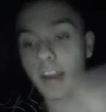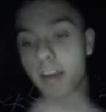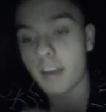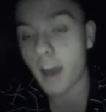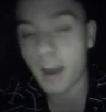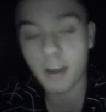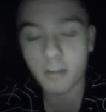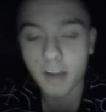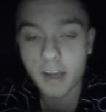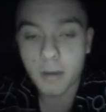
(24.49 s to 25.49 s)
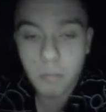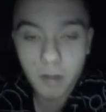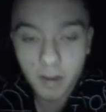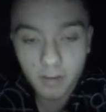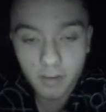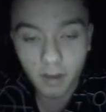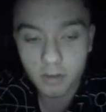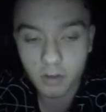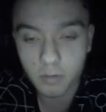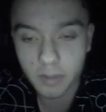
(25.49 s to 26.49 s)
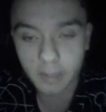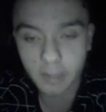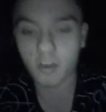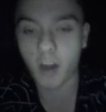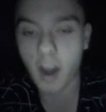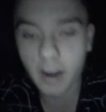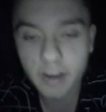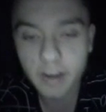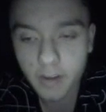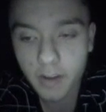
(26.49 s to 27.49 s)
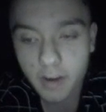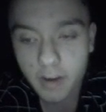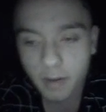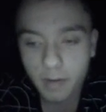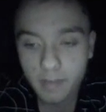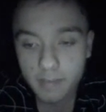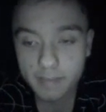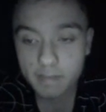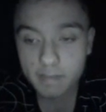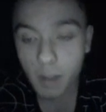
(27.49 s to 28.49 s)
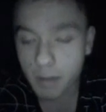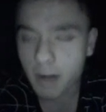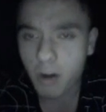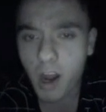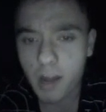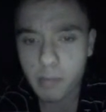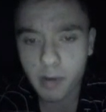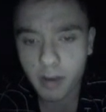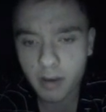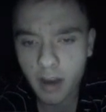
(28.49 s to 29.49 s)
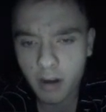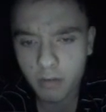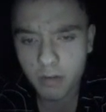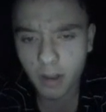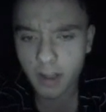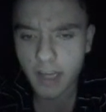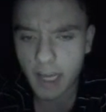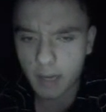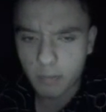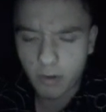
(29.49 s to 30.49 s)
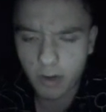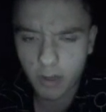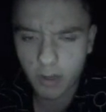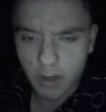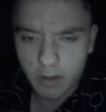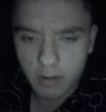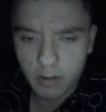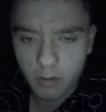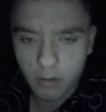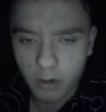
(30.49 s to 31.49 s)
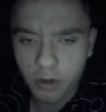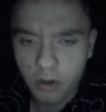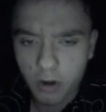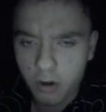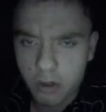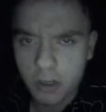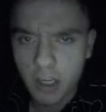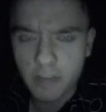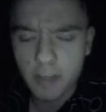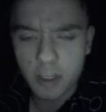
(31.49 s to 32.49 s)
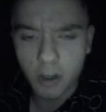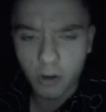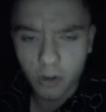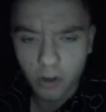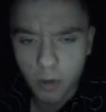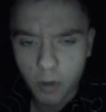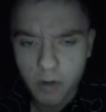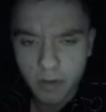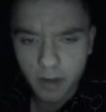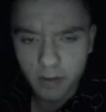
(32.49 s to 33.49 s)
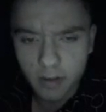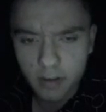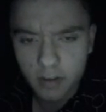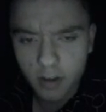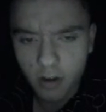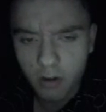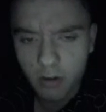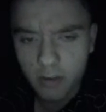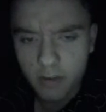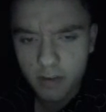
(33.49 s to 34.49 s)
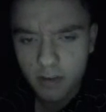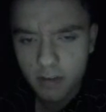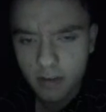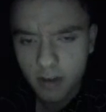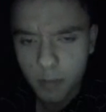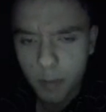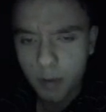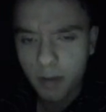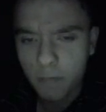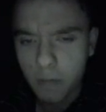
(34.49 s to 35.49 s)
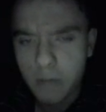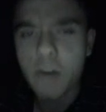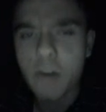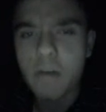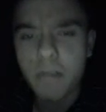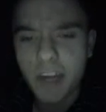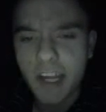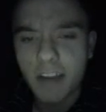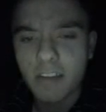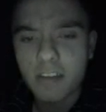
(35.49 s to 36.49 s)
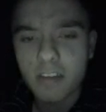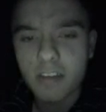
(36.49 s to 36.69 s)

I don't need it because I don't normally cry. I'm not cry, but not over like games or anything, or TV shows or movies. So it's could be played from the view of a geese.